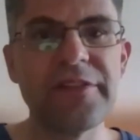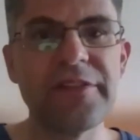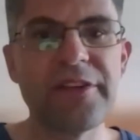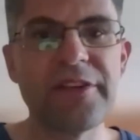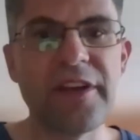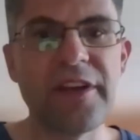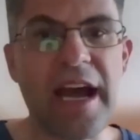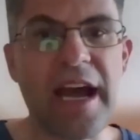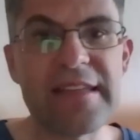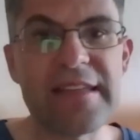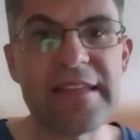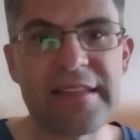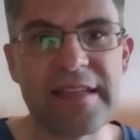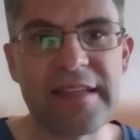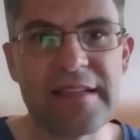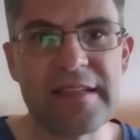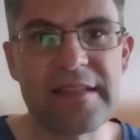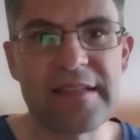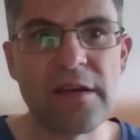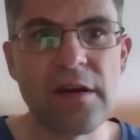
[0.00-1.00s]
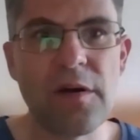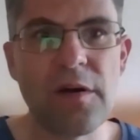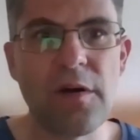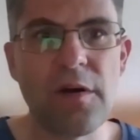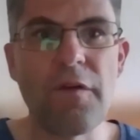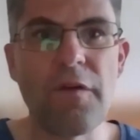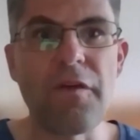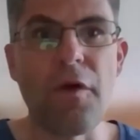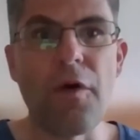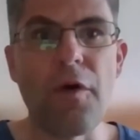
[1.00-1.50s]
the assets
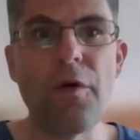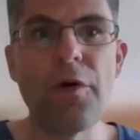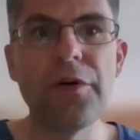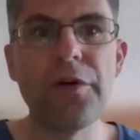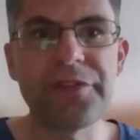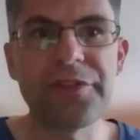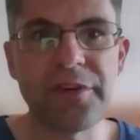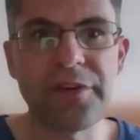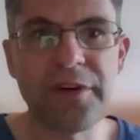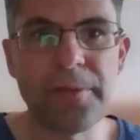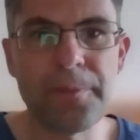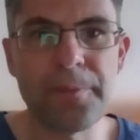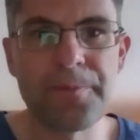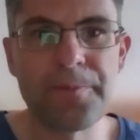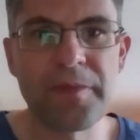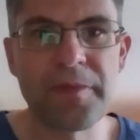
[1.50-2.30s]
of other,